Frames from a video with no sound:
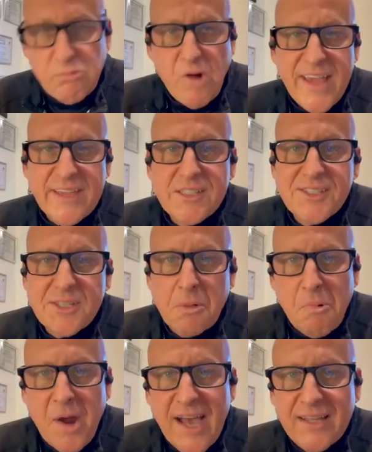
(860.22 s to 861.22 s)

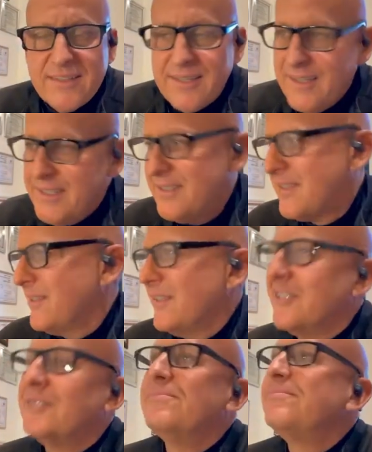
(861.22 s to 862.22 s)
Sarant. He's
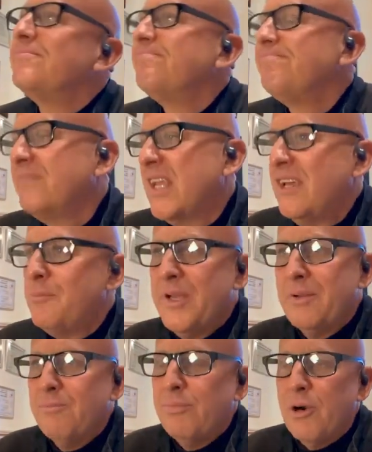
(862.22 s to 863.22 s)
a
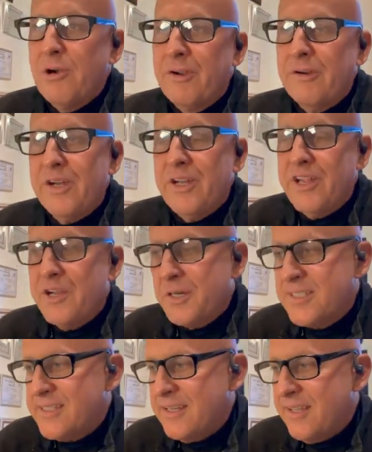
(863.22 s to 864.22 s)
big broker in New York
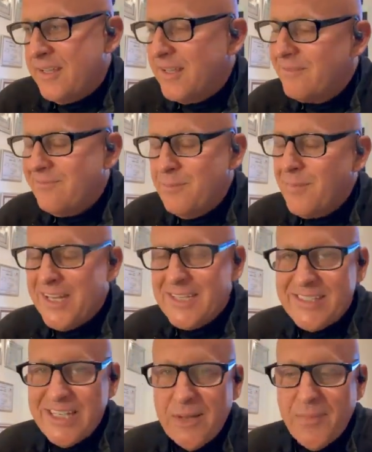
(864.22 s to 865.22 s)
City. You might have
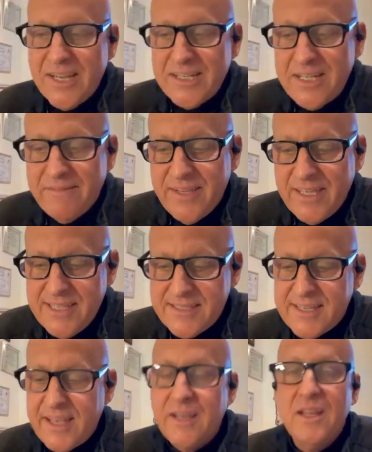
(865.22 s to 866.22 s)
seen him on TV. He
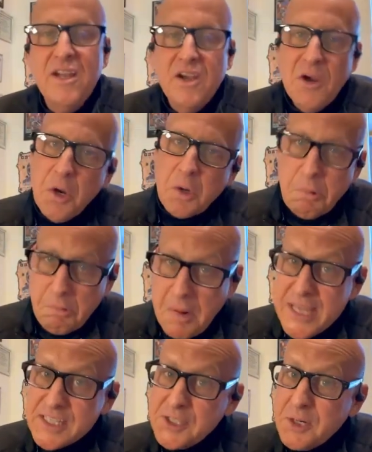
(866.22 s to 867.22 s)
said,
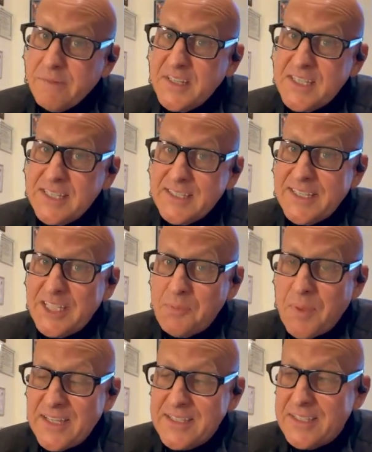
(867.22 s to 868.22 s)
great service is
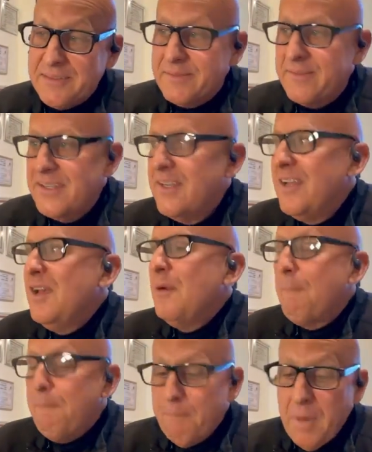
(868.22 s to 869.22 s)
expensive,
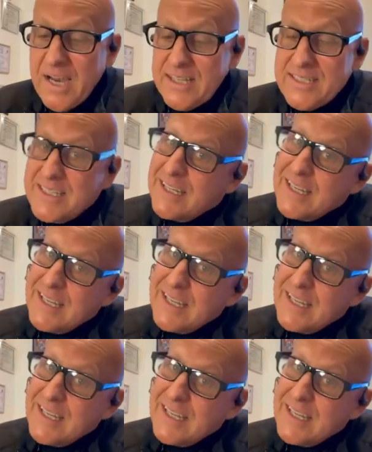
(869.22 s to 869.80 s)
but